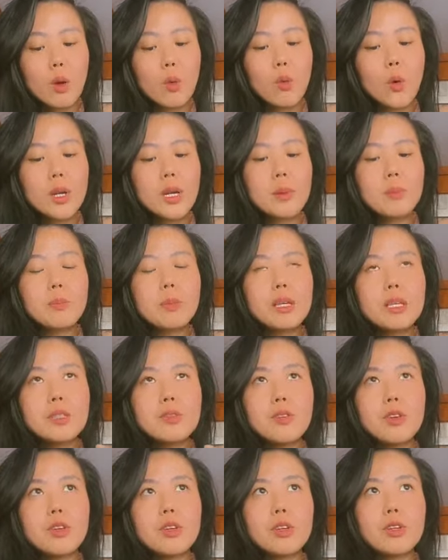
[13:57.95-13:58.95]
What it
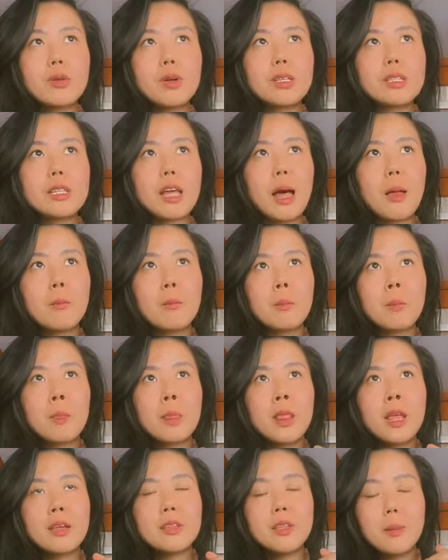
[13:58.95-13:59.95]
means for you is that
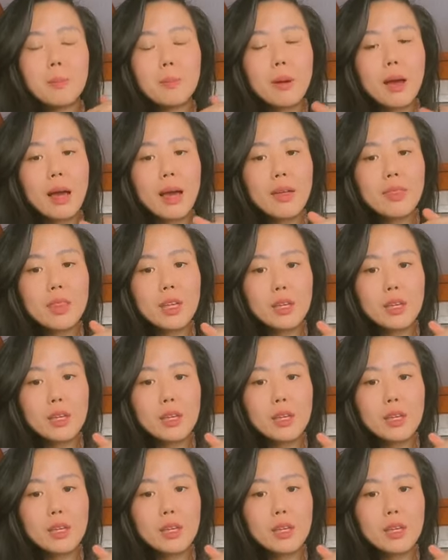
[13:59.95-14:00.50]
the path